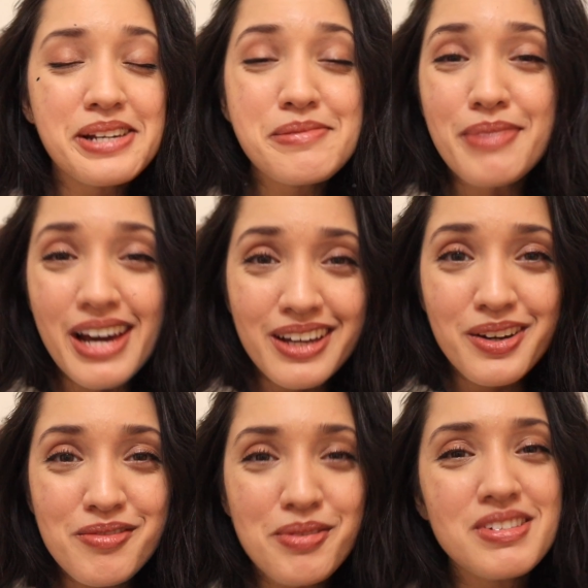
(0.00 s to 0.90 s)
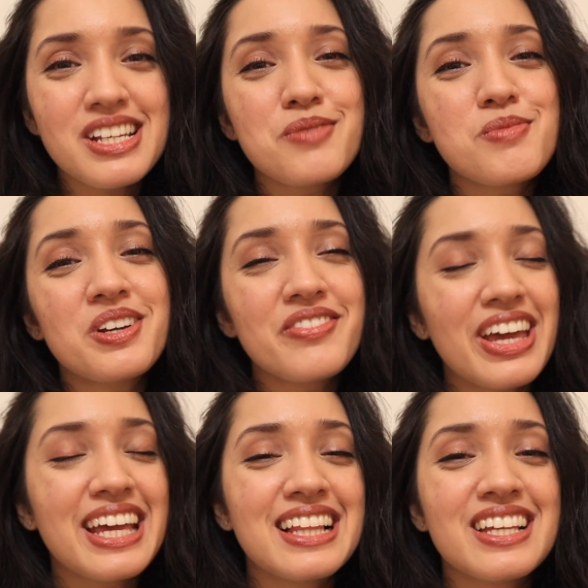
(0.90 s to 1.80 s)
I am back home from day one of
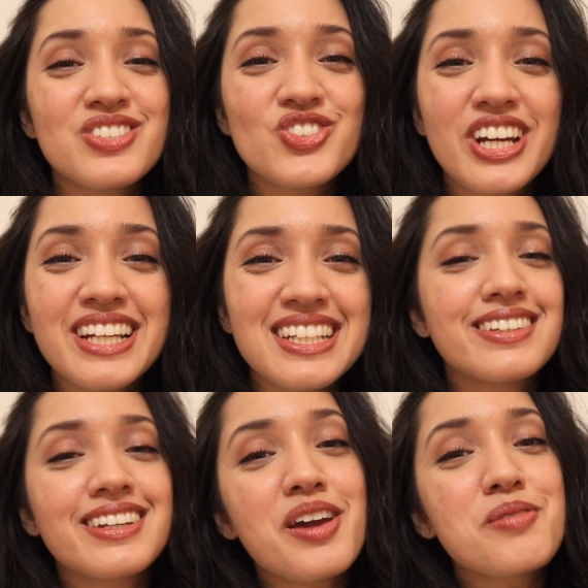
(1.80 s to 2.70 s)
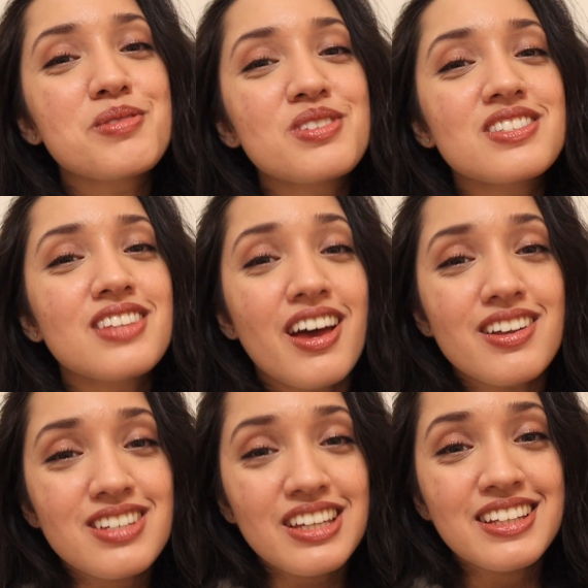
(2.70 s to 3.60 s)
the ALS training. Today was
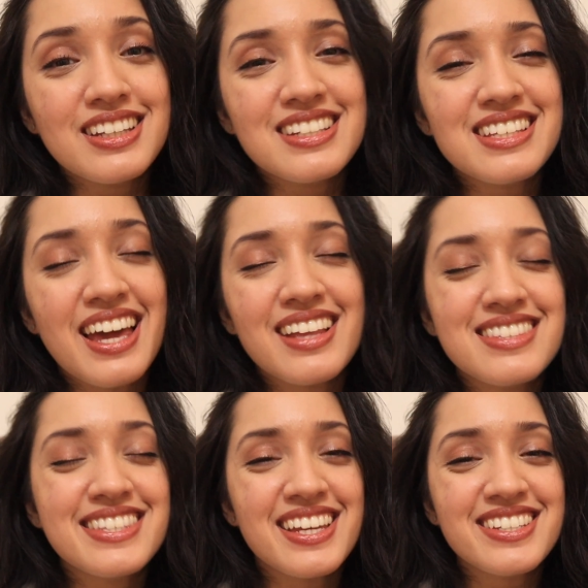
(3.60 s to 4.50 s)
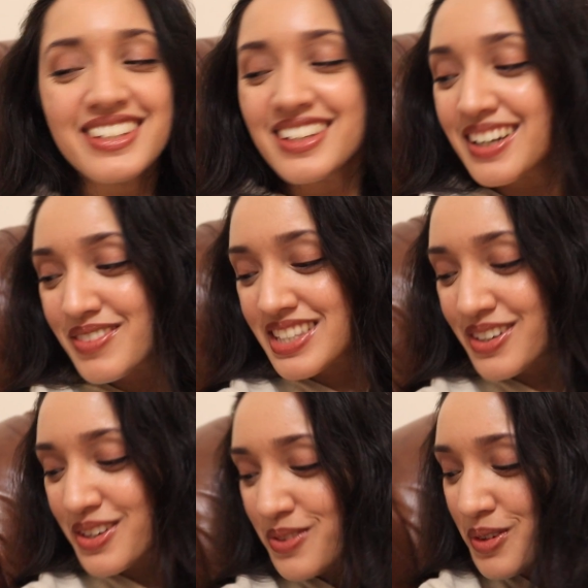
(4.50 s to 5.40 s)
such an intense session. Let me tell
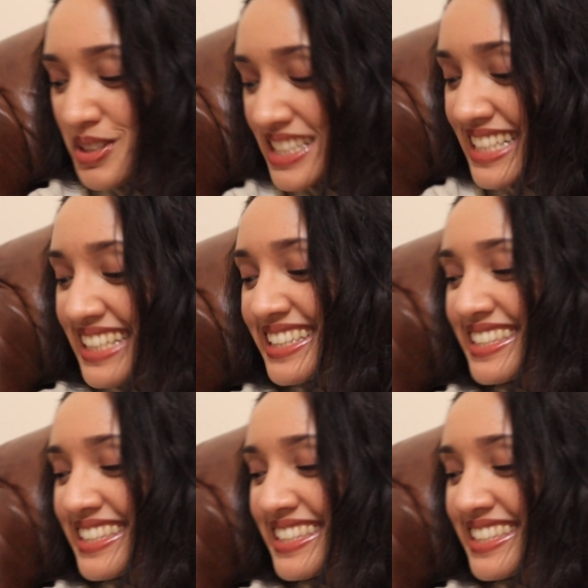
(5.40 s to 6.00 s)
you what we did.